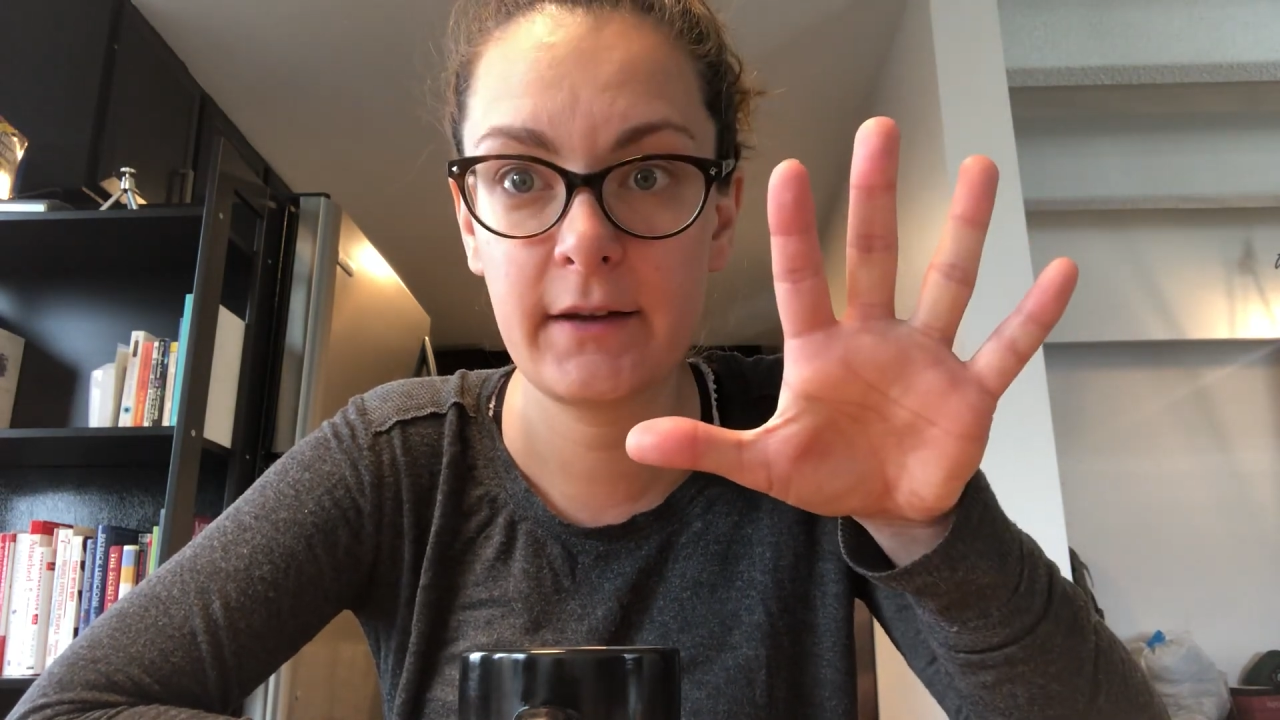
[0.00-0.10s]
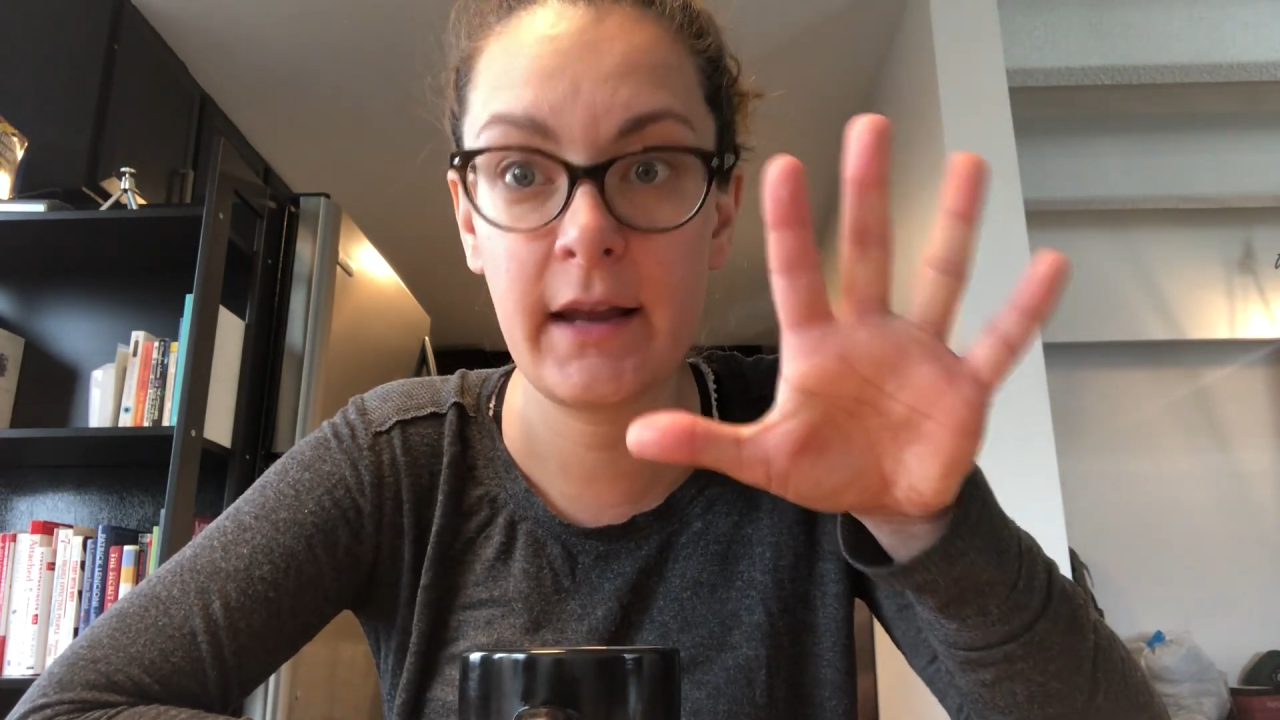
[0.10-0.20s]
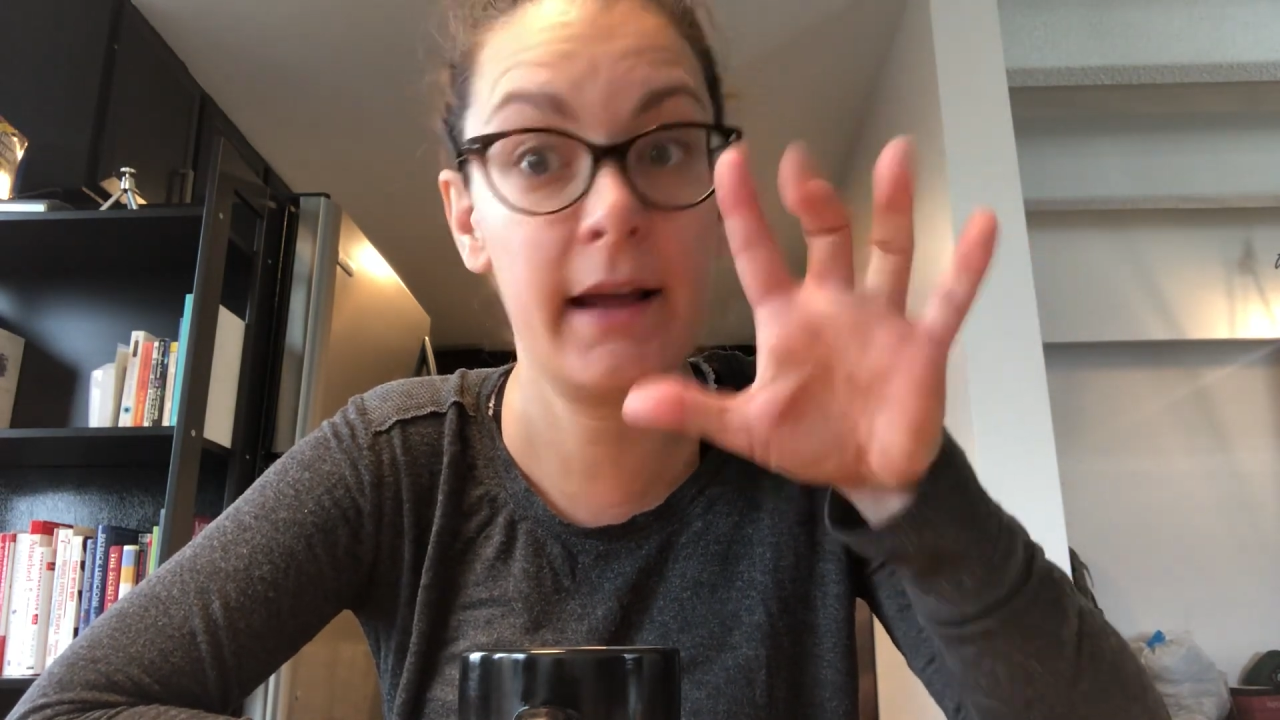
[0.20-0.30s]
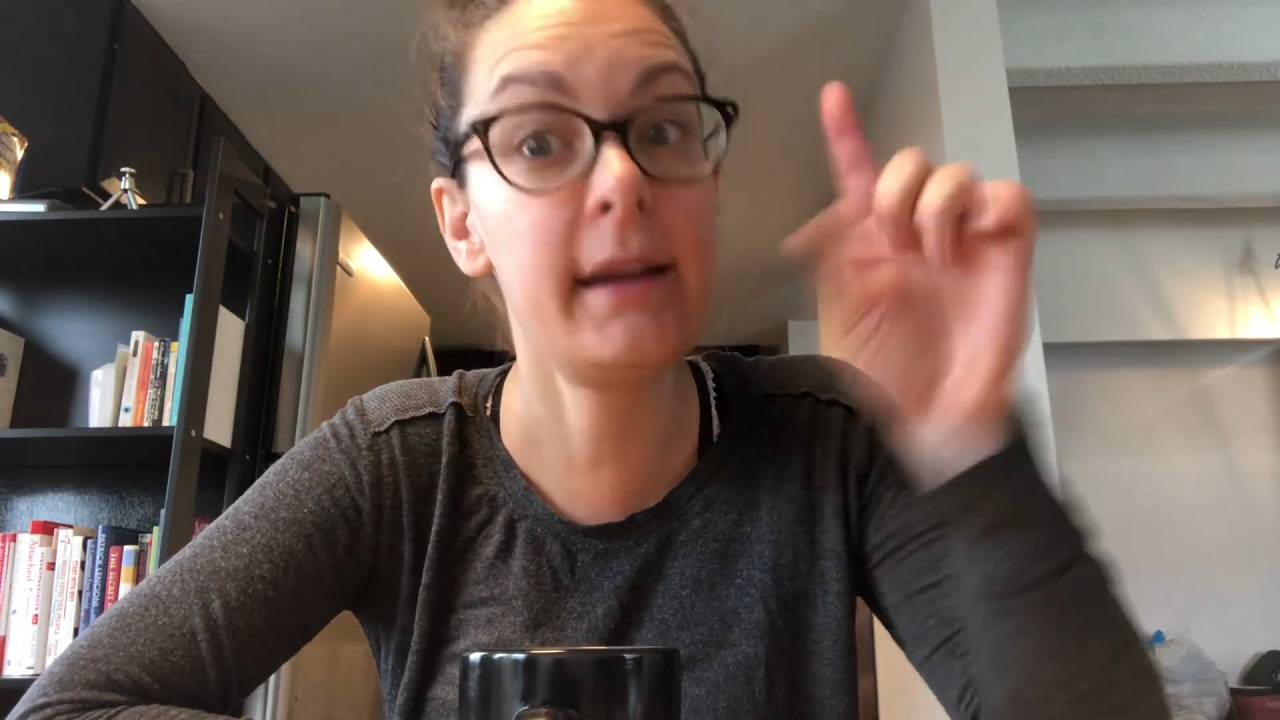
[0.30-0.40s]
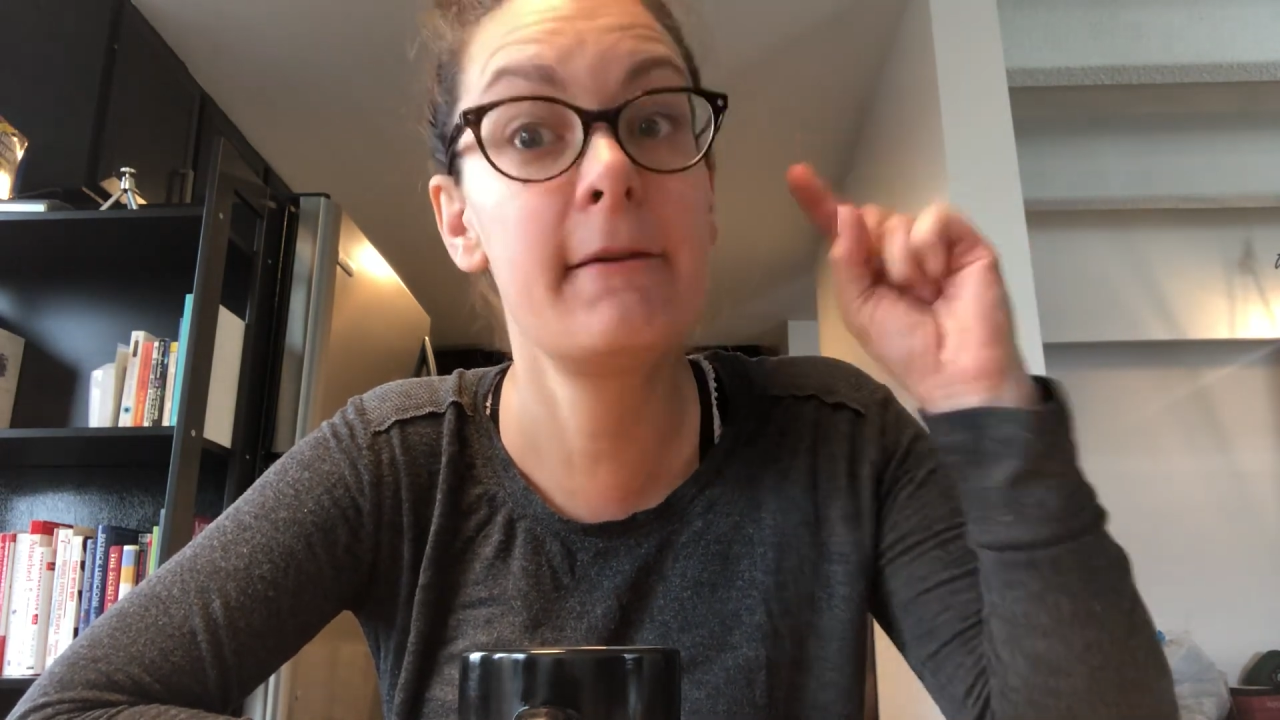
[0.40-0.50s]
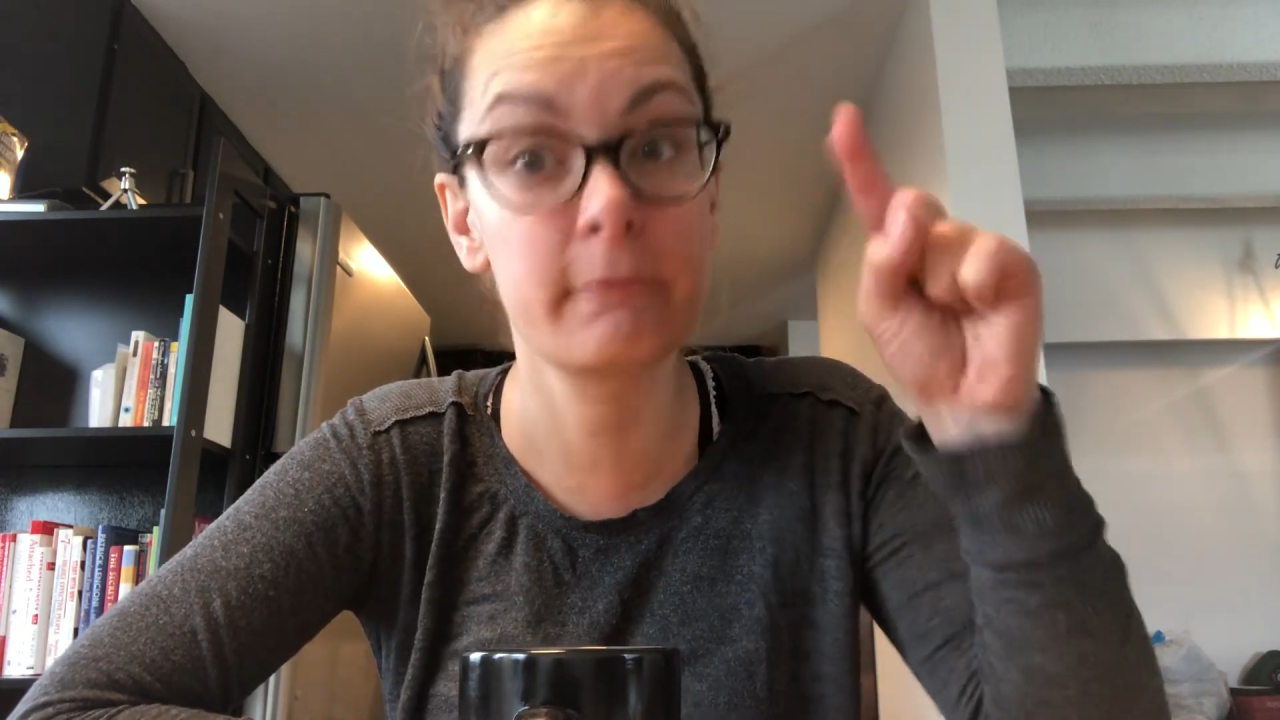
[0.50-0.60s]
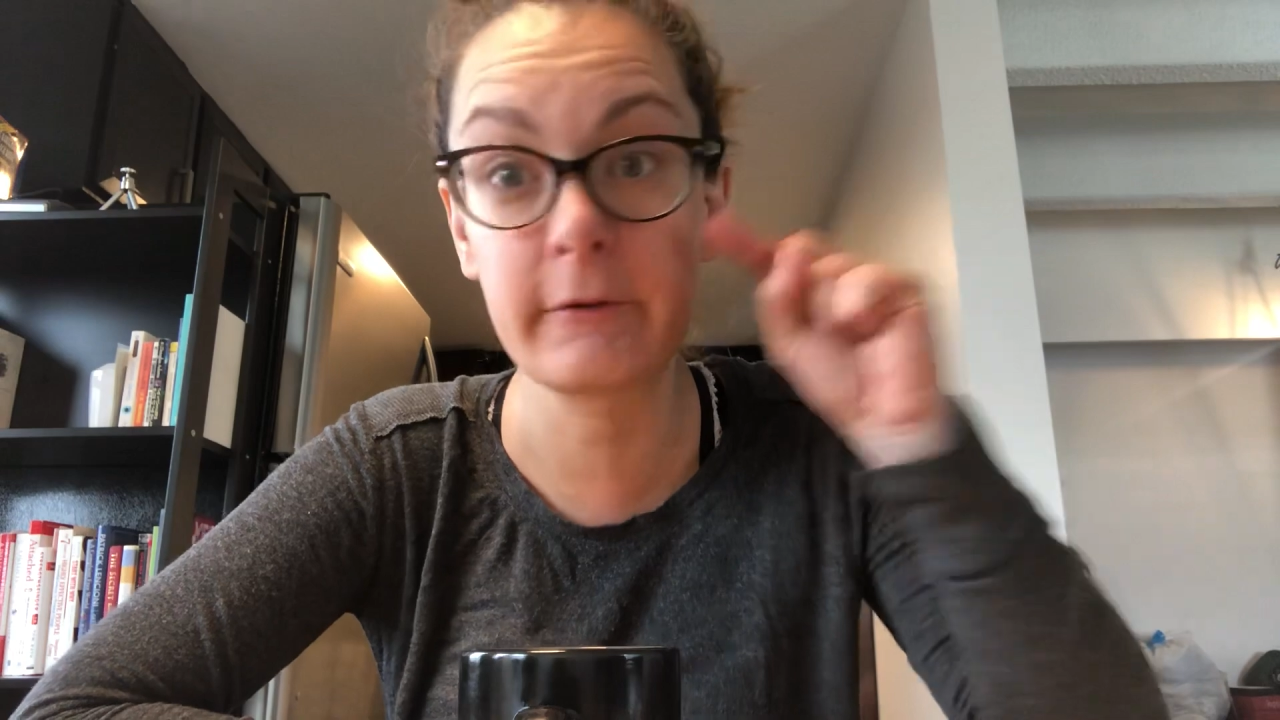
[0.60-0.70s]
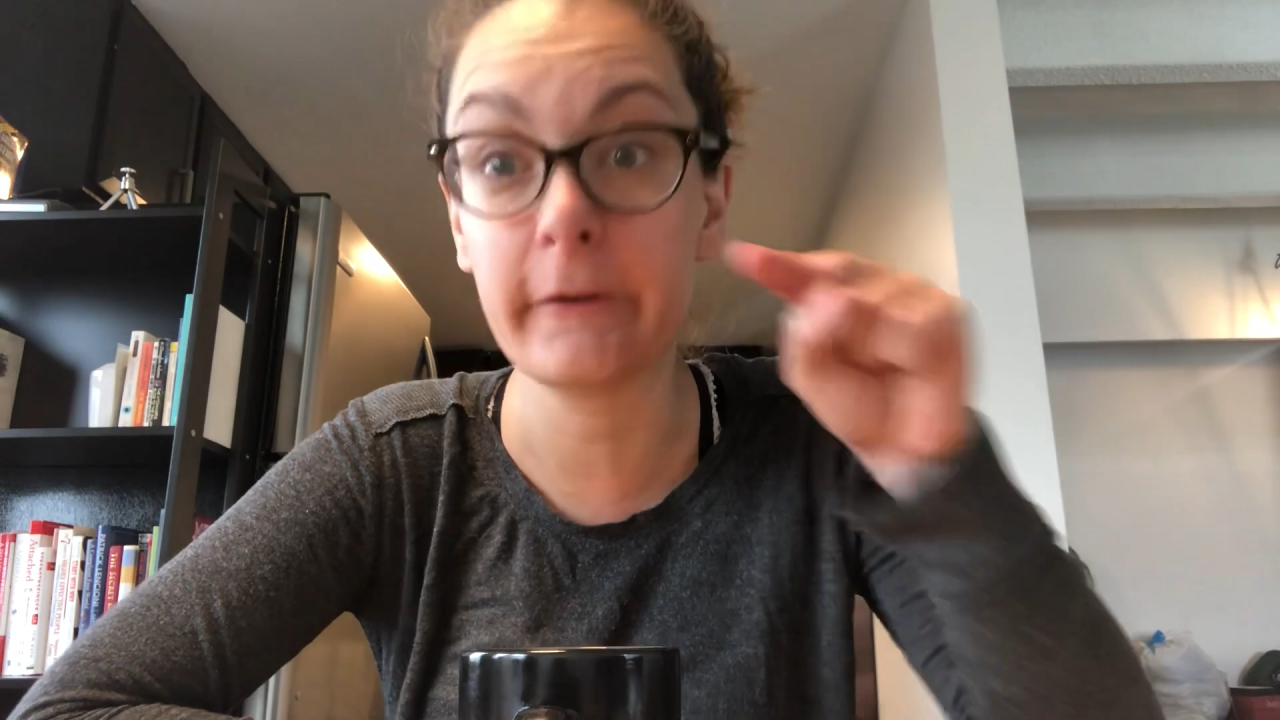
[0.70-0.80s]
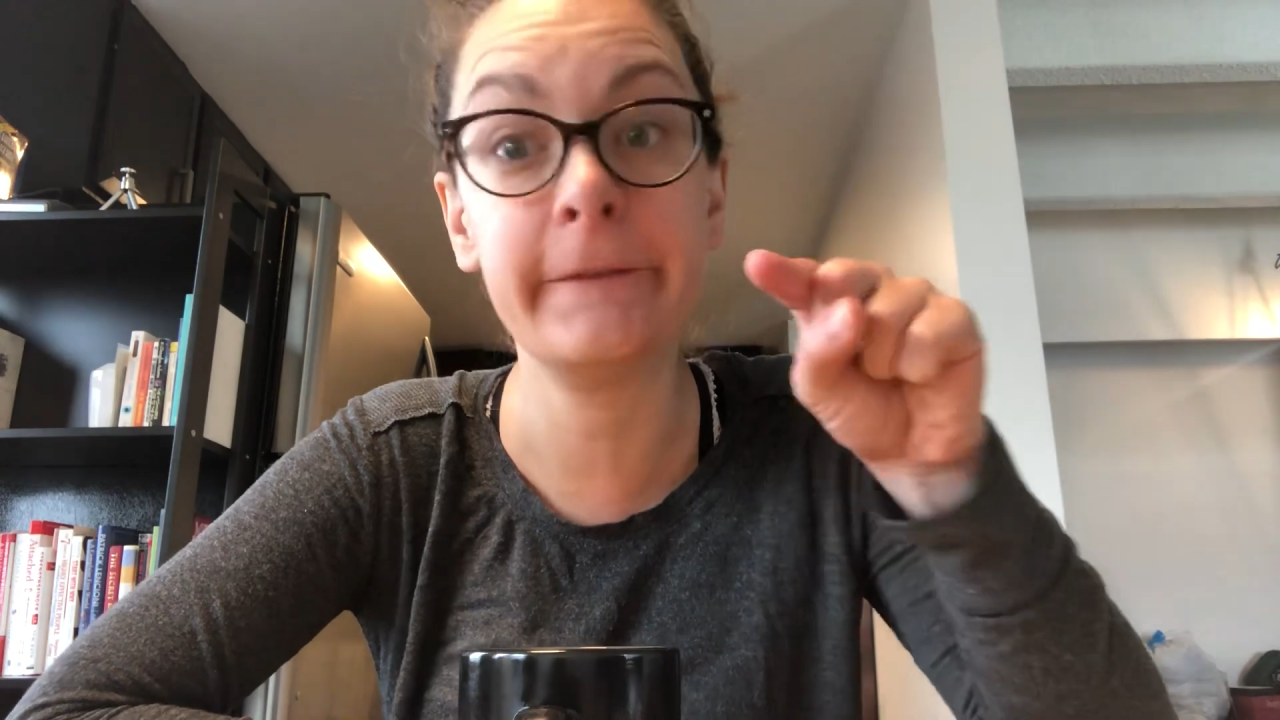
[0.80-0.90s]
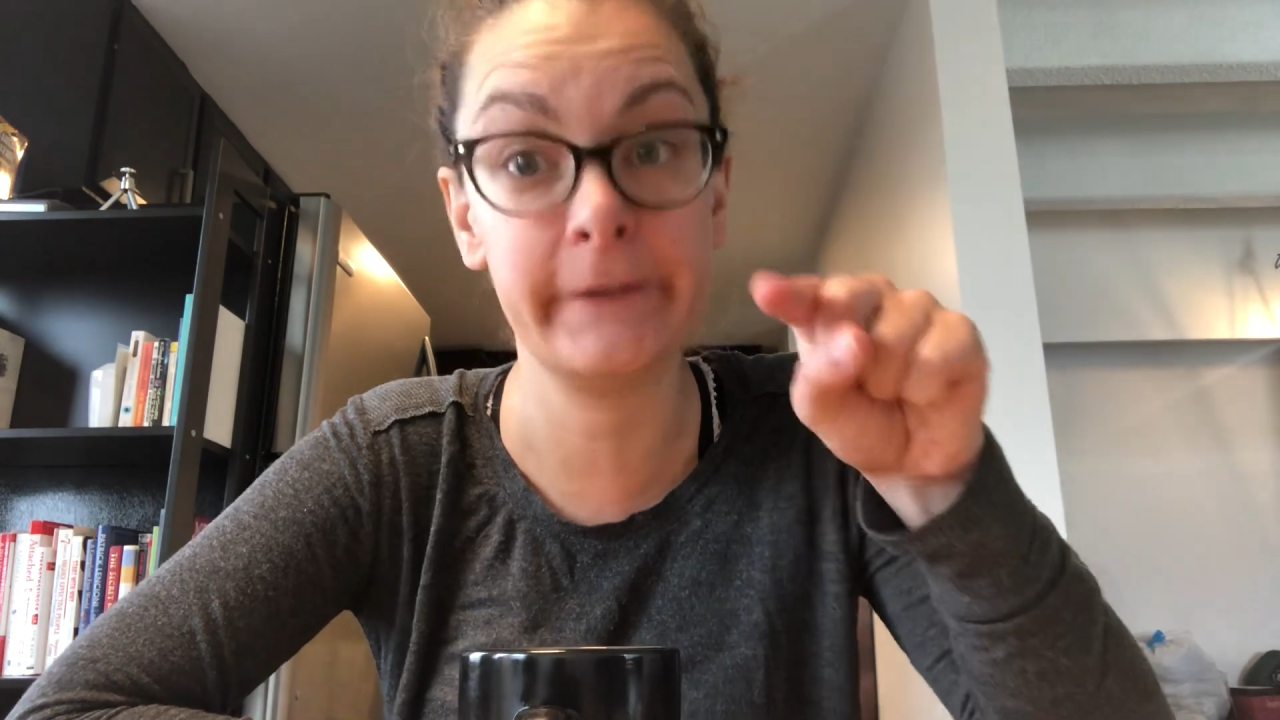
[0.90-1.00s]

And I get real